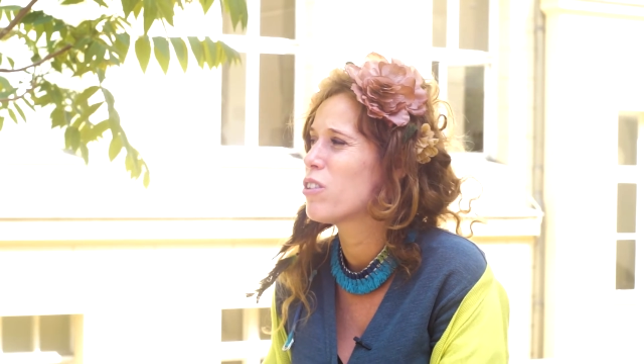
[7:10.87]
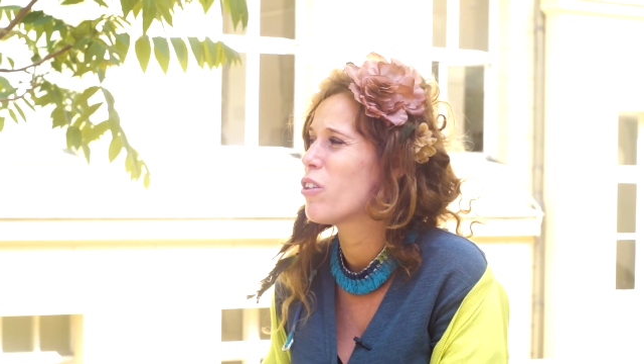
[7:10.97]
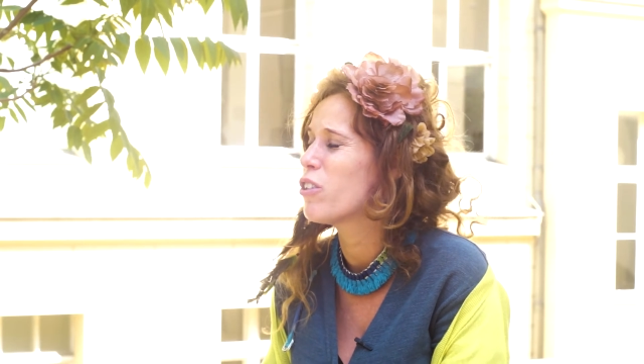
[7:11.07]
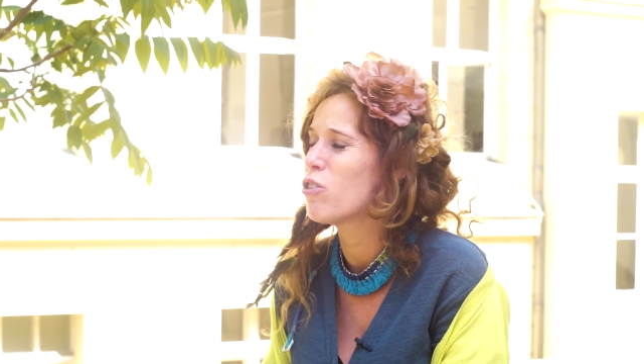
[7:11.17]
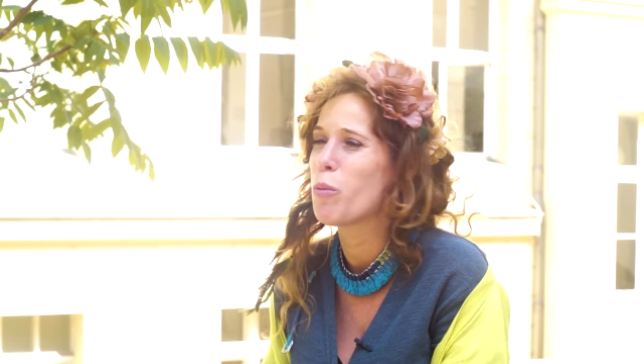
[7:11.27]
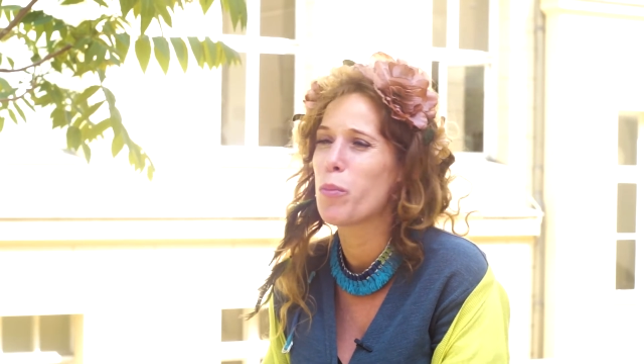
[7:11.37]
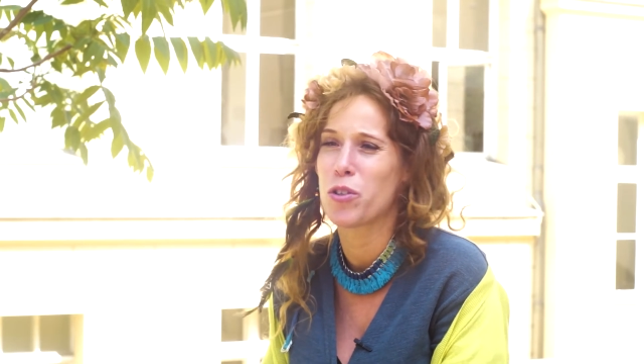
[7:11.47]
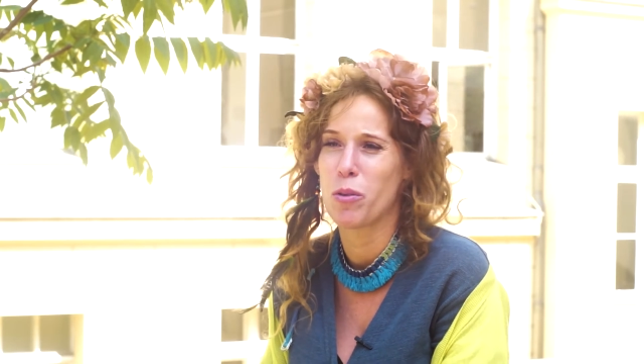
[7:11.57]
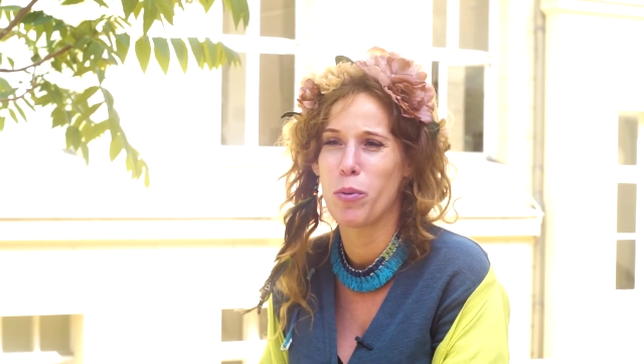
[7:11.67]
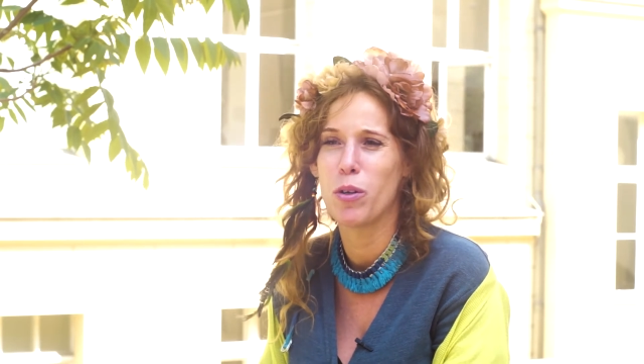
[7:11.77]
There is no
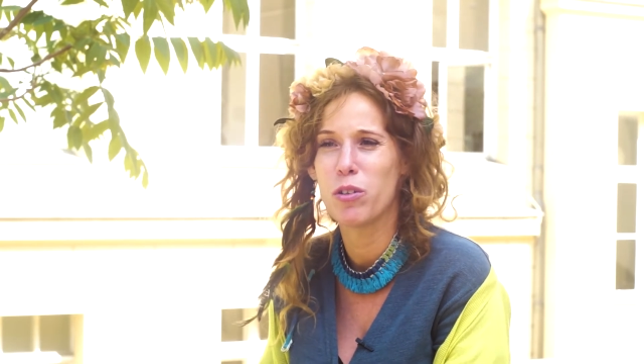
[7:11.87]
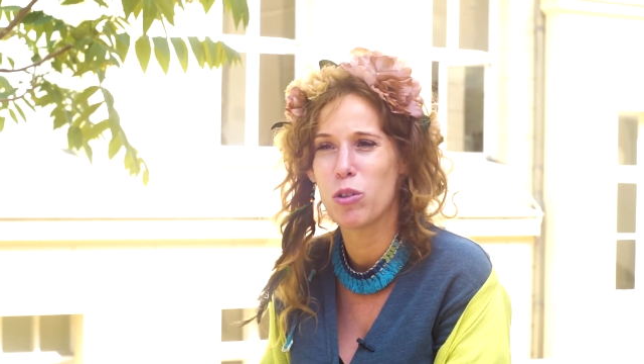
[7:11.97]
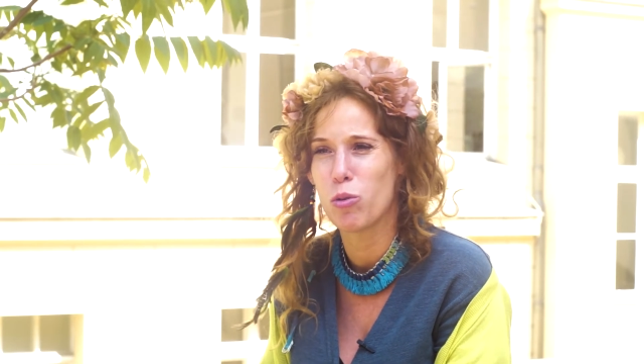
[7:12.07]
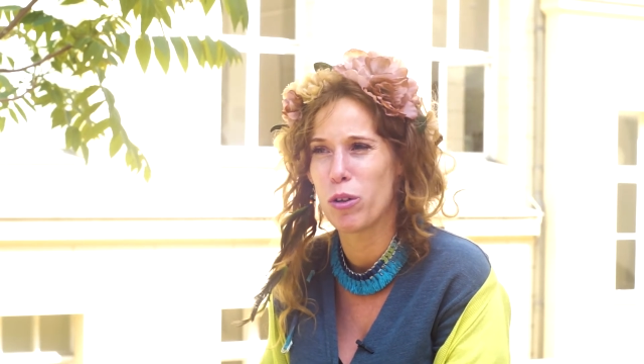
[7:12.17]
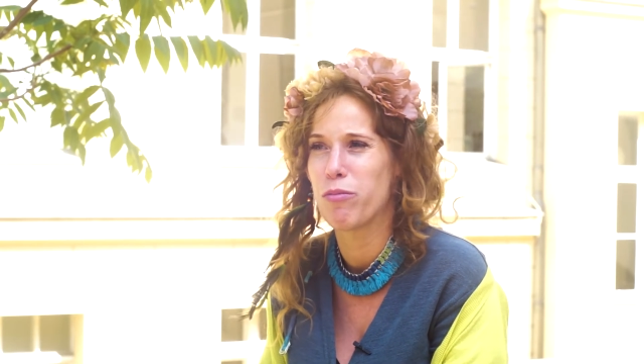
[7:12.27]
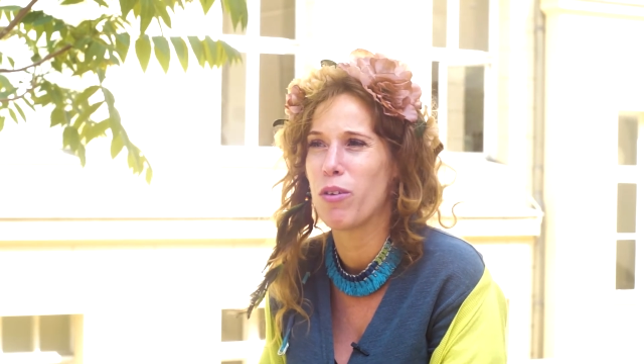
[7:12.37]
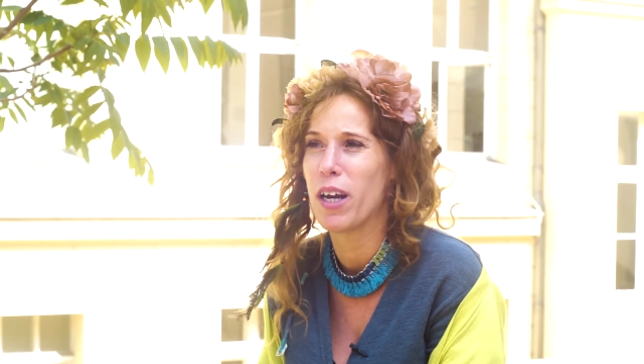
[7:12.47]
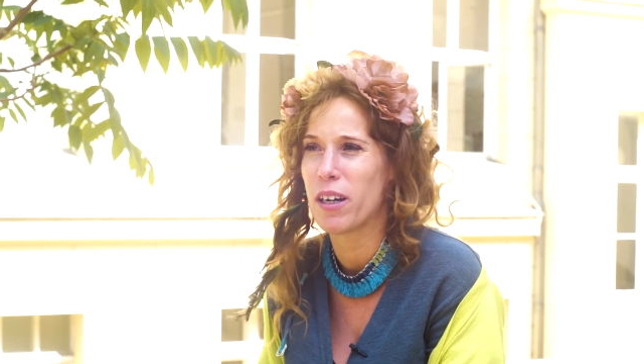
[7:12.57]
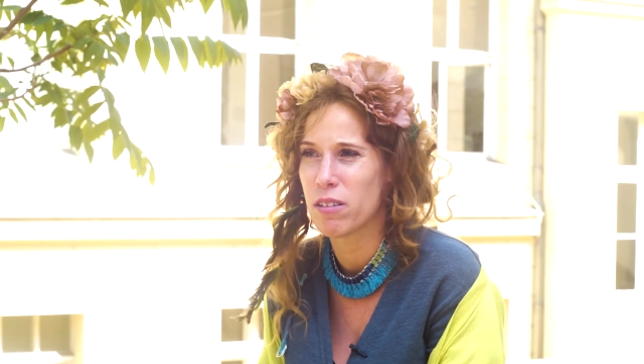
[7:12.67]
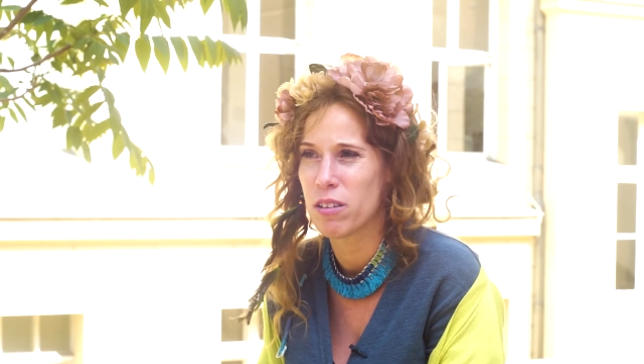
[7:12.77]
possibility to
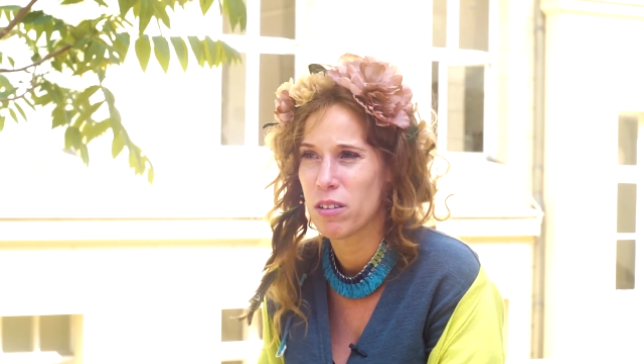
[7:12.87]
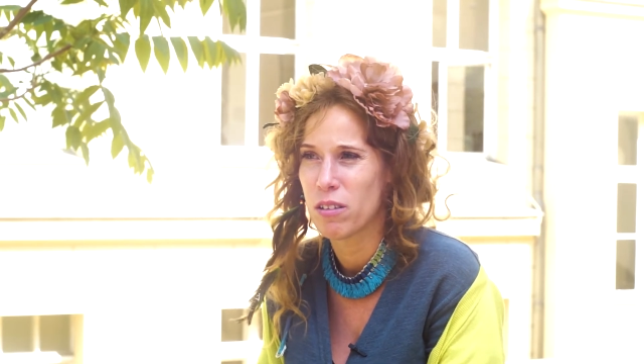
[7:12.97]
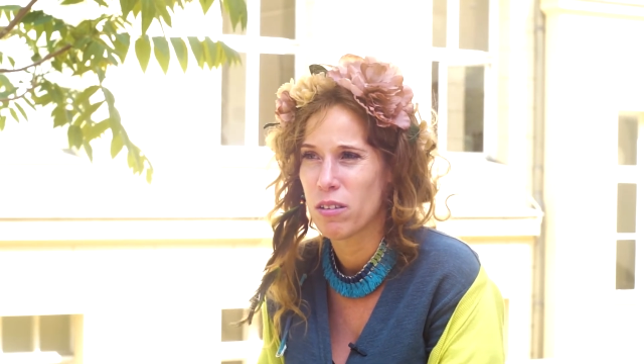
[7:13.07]
reflect